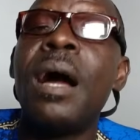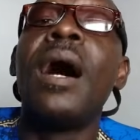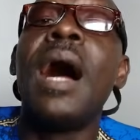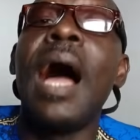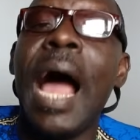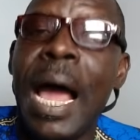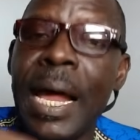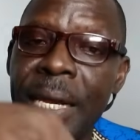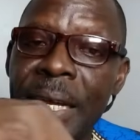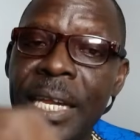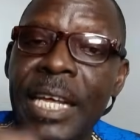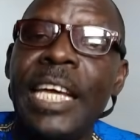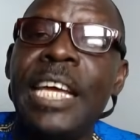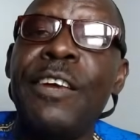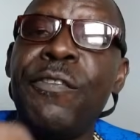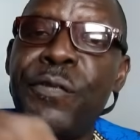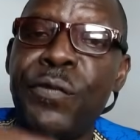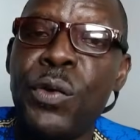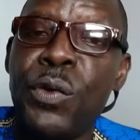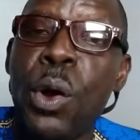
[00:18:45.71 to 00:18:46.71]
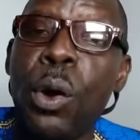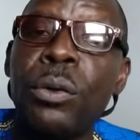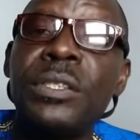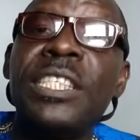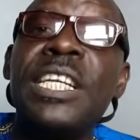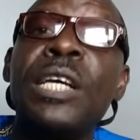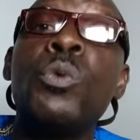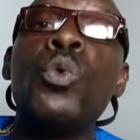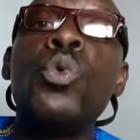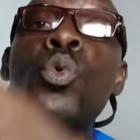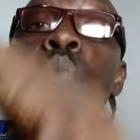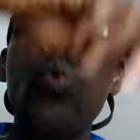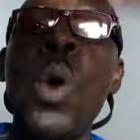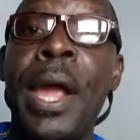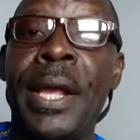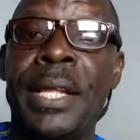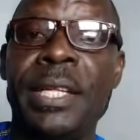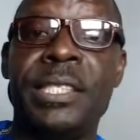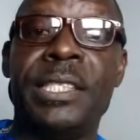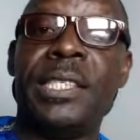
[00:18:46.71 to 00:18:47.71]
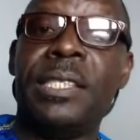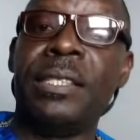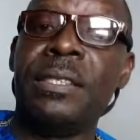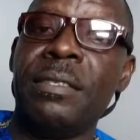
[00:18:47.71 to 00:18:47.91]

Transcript: And if not, they will wait